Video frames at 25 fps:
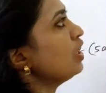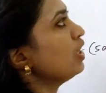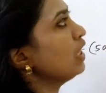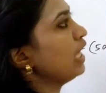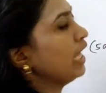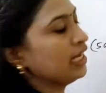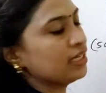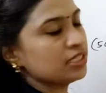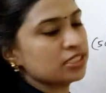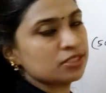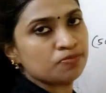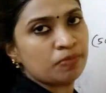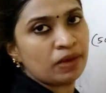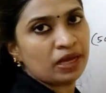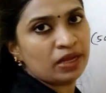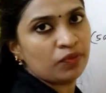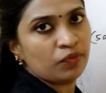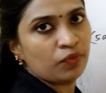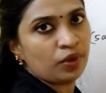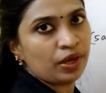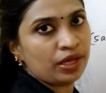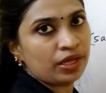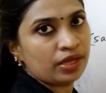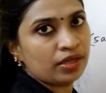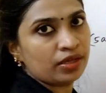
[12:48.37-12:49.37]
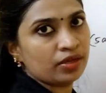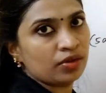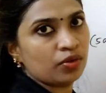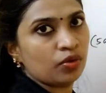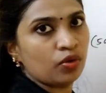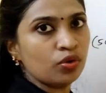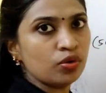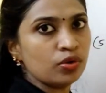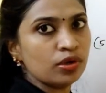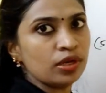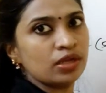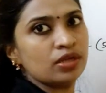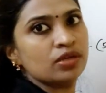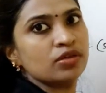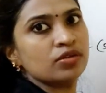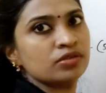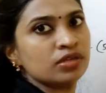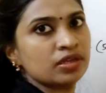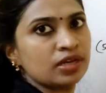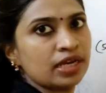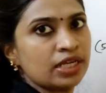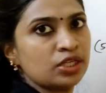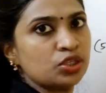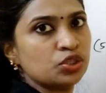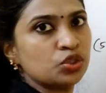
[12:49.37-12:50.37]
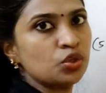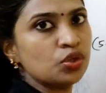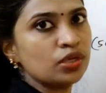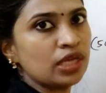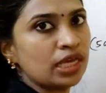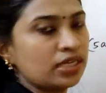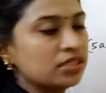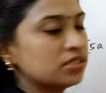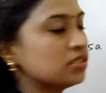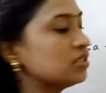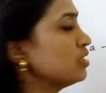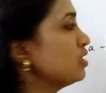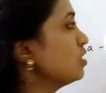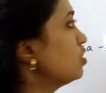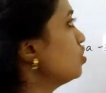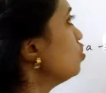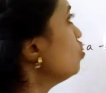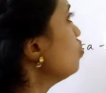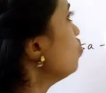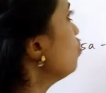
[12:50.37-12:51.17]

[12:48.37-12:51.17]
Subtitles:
x by y, or the ratio x is to